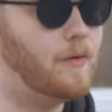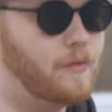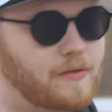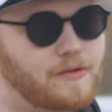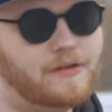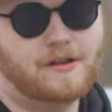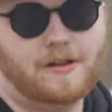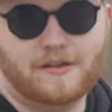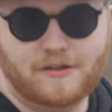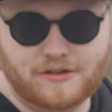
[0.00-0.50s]

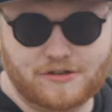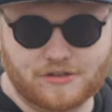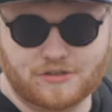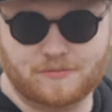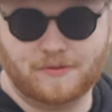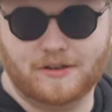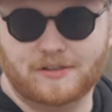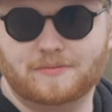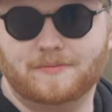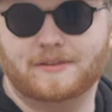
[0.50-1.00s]
you know, you just
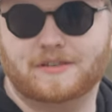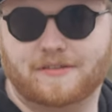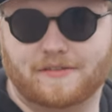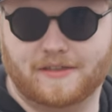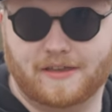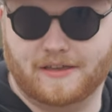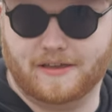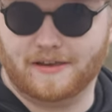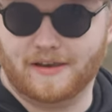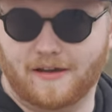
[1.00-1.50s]
want it to be something
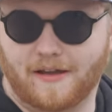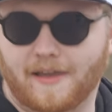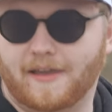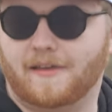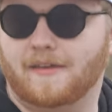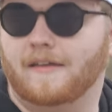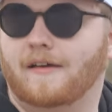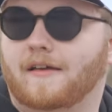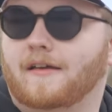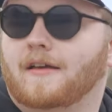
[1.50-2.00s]
that you
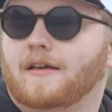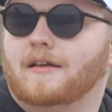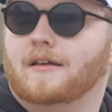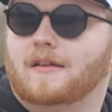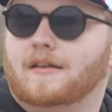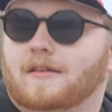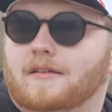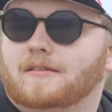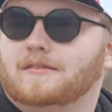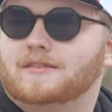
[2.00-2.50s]
like,
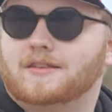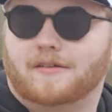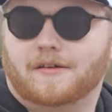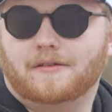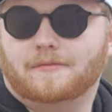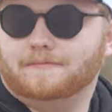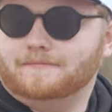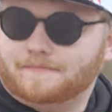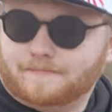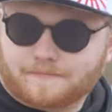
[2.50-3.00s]

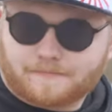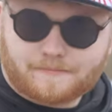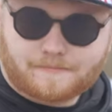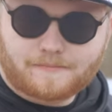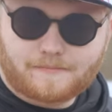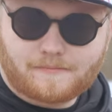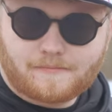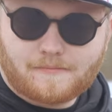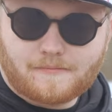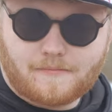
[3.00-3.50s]
something
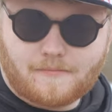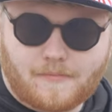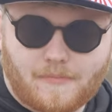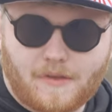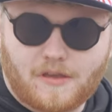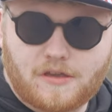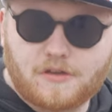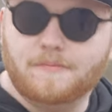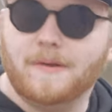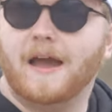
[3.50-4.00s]

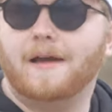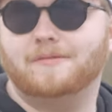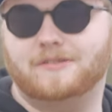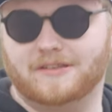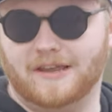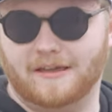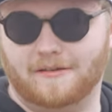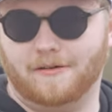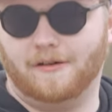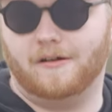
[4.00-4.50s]
you'd be happy to
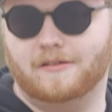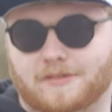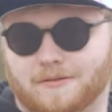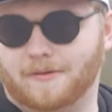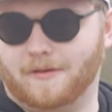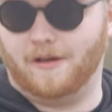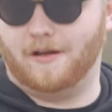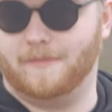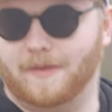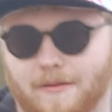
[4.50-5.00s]
take to a
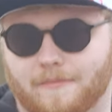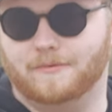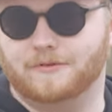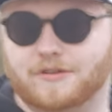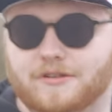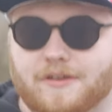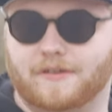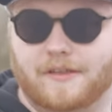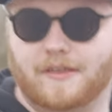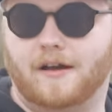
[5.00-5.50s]
car meet, which
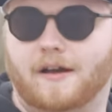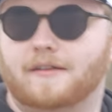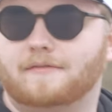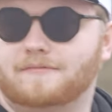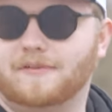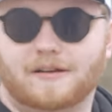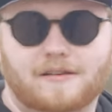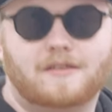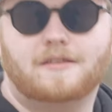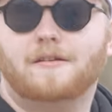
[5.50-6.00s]
is something that I,
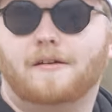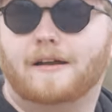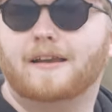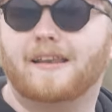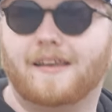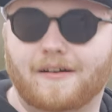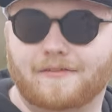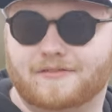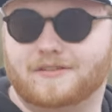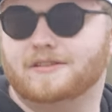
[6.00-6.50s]
I you know, I'd
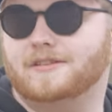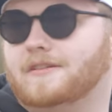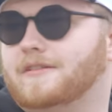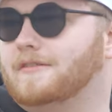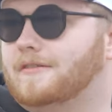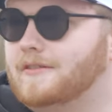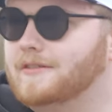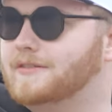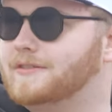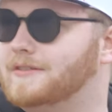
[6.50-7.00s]
love to do,
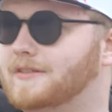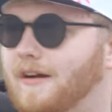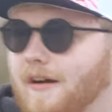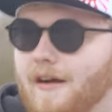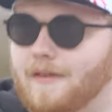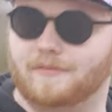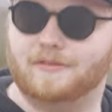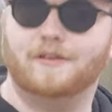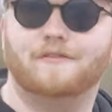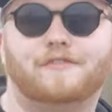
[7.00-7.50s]
because
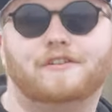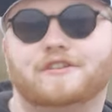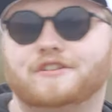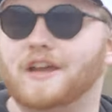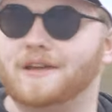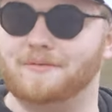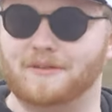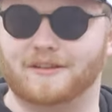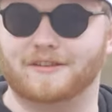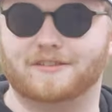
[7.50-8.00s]
I don't feel
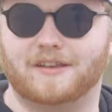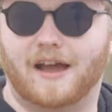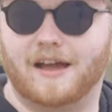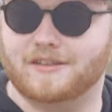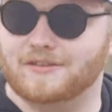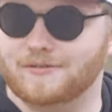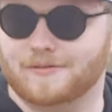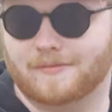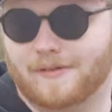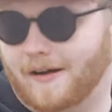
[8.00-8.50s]
ashamed of this
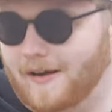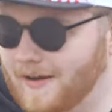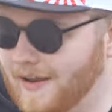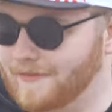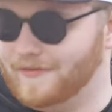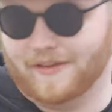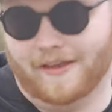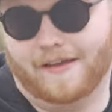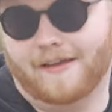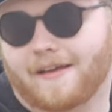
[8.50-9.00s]
at all. I
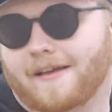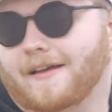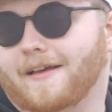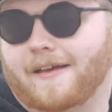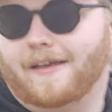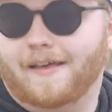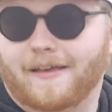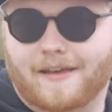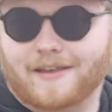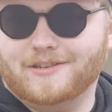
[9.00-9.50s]
love it.
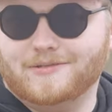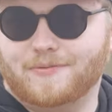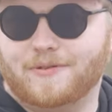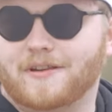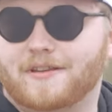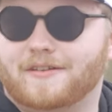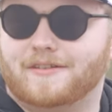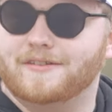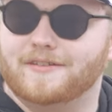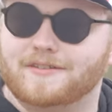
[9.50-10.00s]
It's
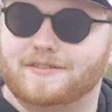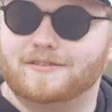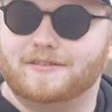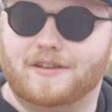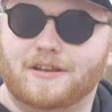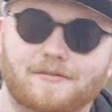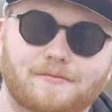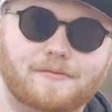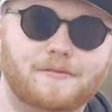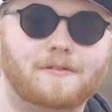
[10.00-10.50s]
brilliant because, you
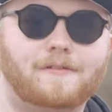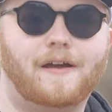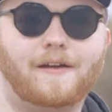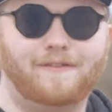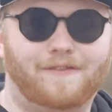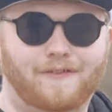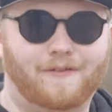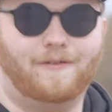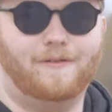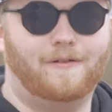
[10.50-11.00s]
know, with the RAV
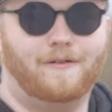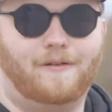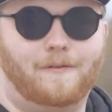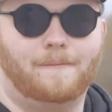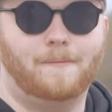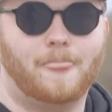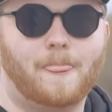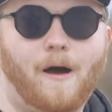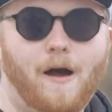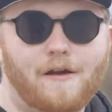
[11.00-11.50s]
four,
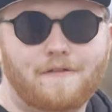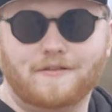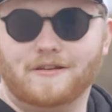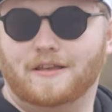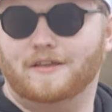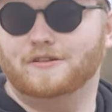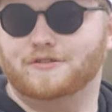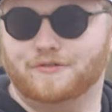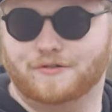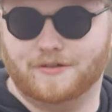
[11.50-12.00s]
I
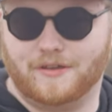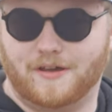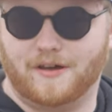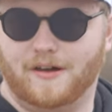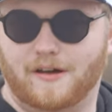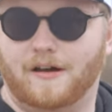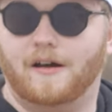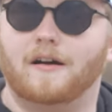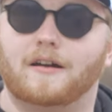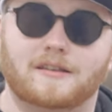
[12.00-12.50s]
really enjoyed the
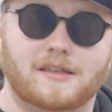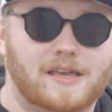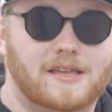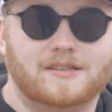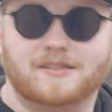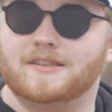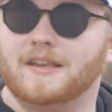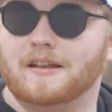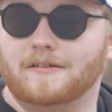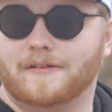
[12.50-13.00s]
car.
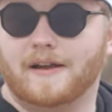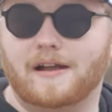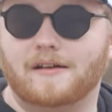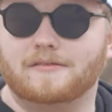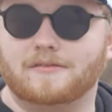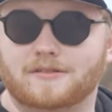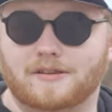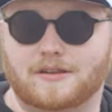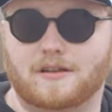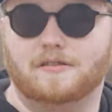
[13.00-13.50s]
It's still
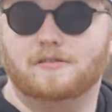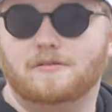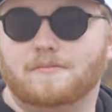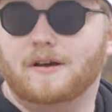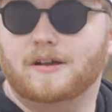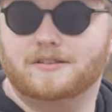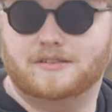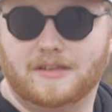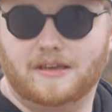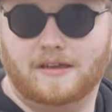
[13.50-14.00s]
around. You know, you
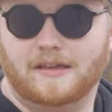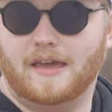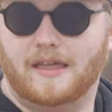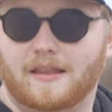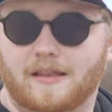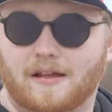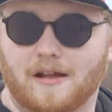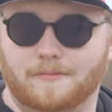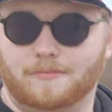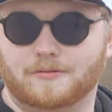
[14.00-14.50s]
might see it again
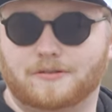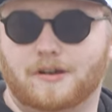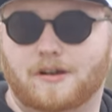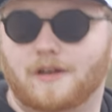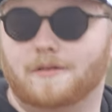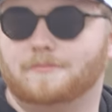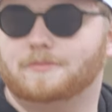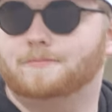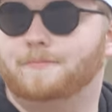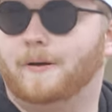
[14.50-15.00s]
in a couple of
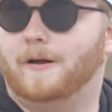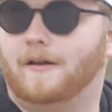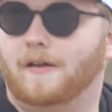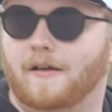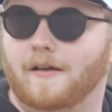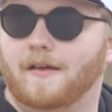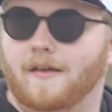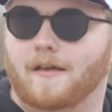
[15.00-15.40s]
times, but